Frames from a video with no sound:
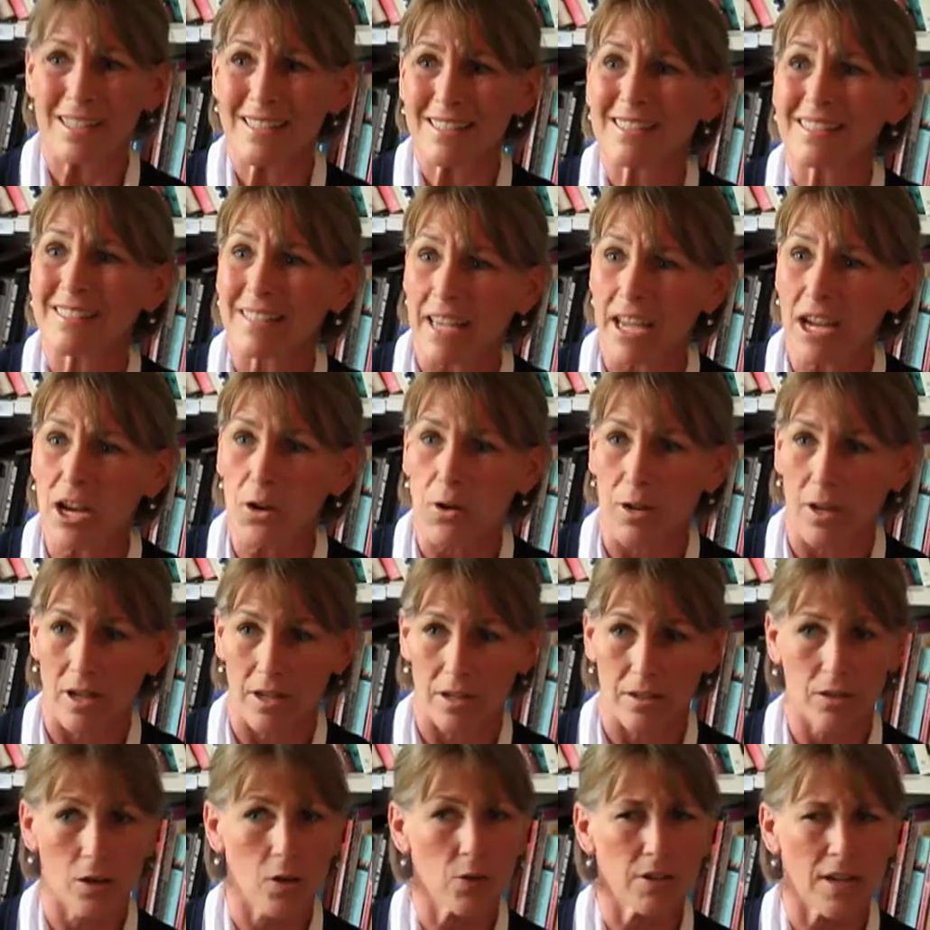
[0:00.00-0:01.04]
is scary,
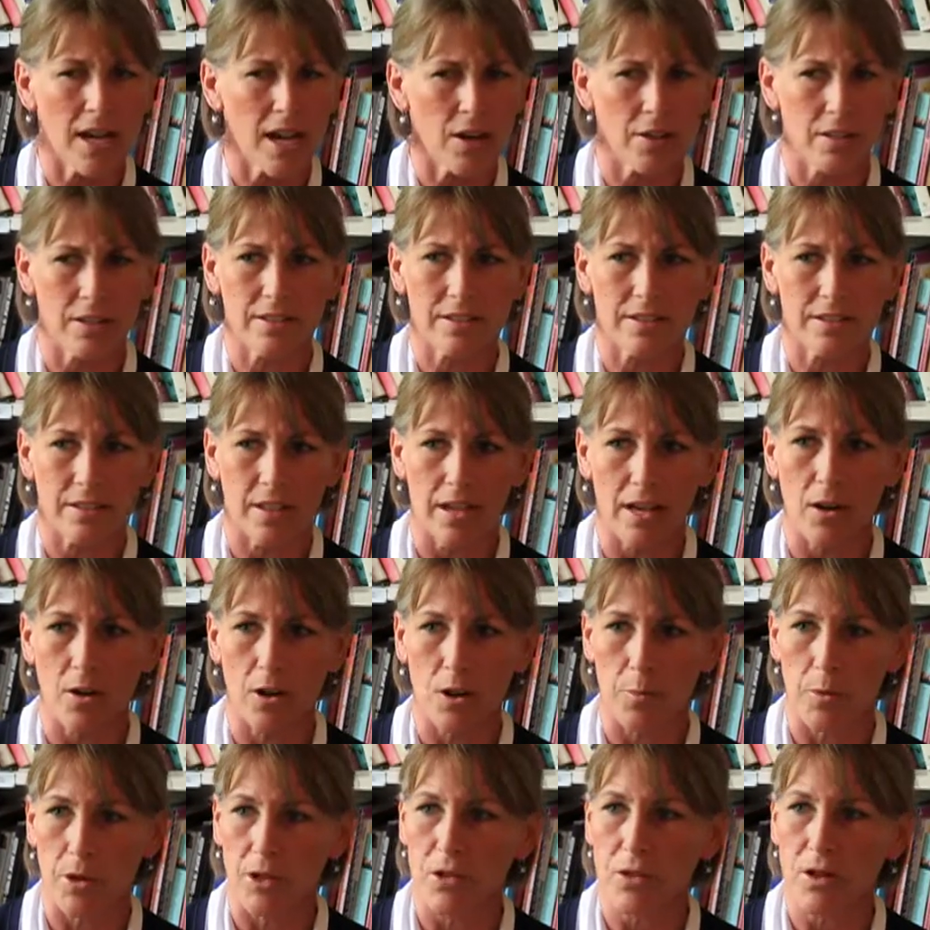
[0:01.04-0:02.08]
no doubt it's
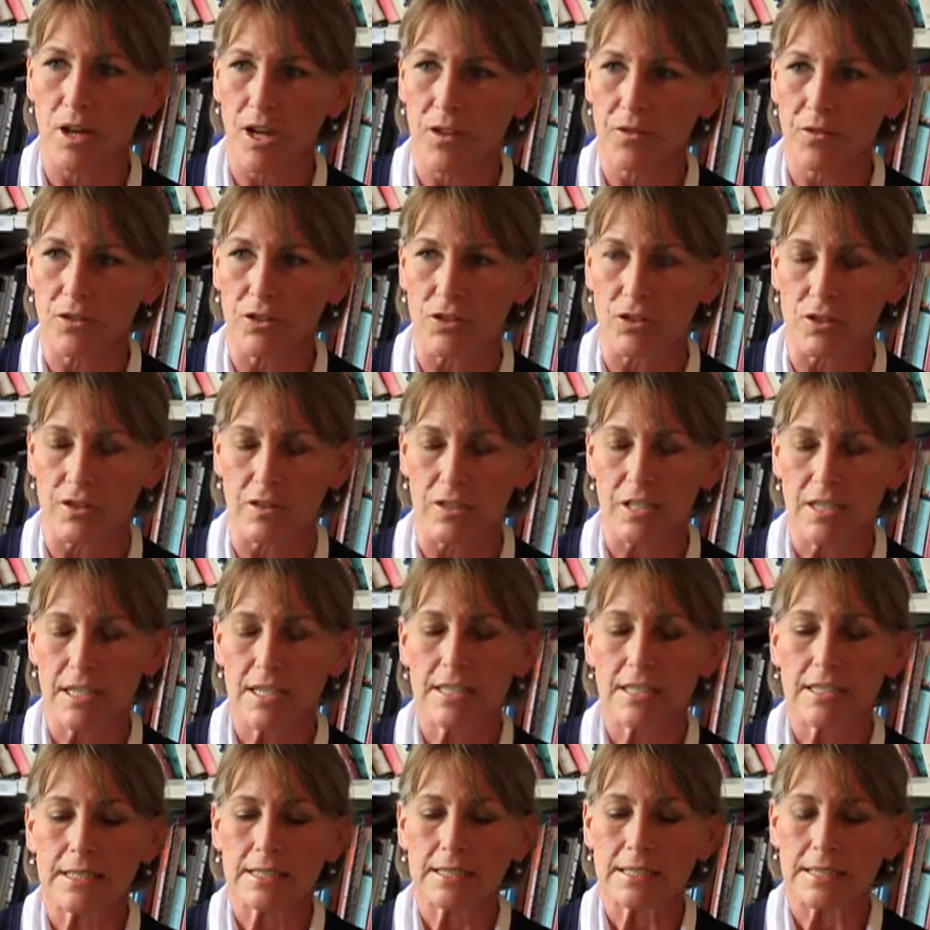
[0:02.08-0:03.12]
scary, but you have to just
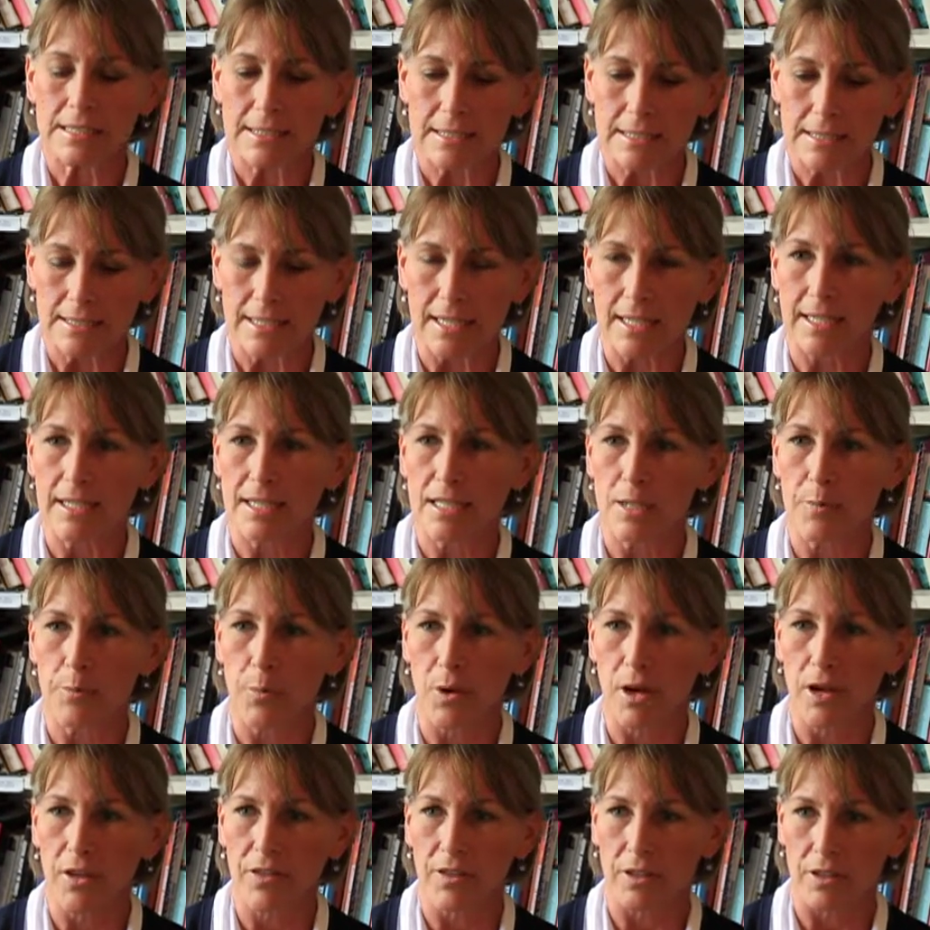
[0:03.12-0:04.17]
take a deep
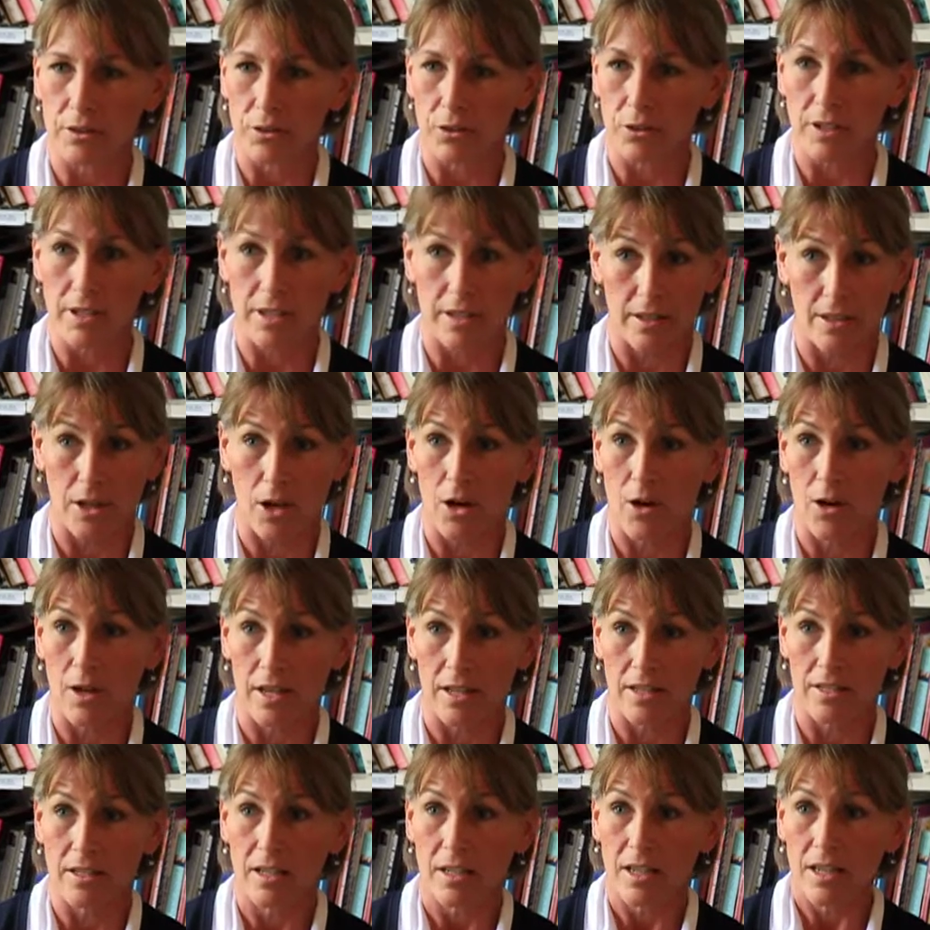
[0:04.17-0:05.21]
breath and look in there
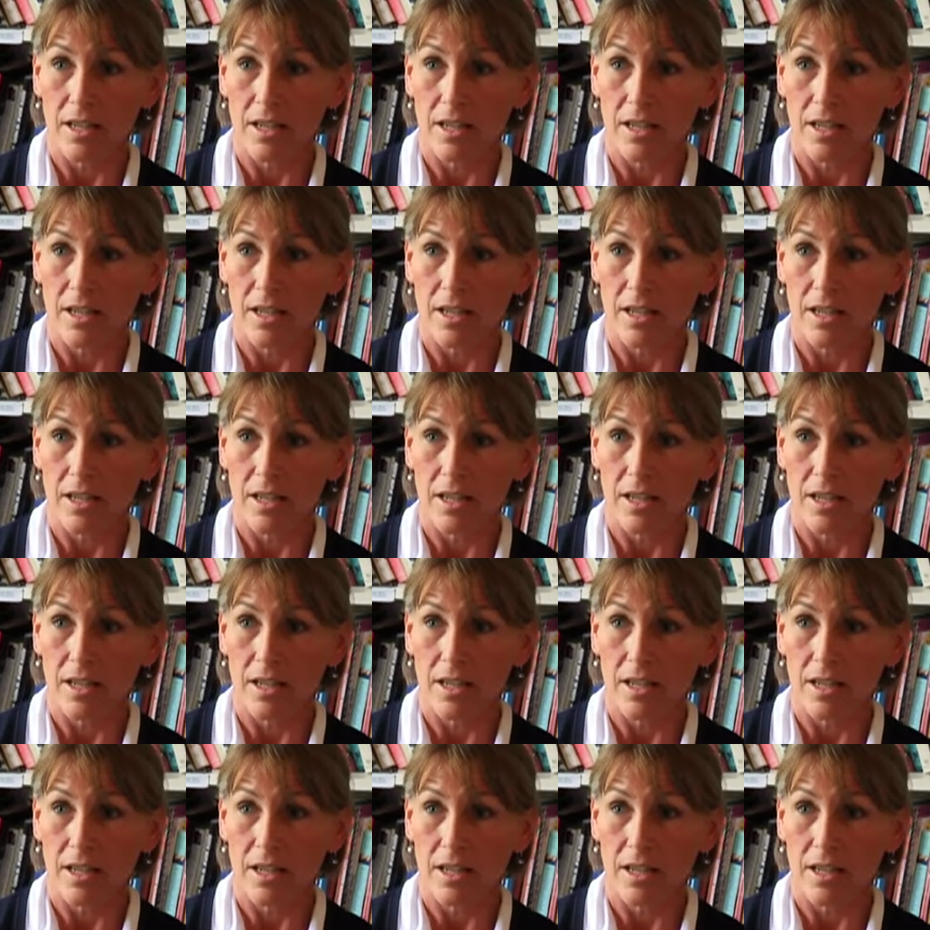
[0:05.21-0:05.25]
and,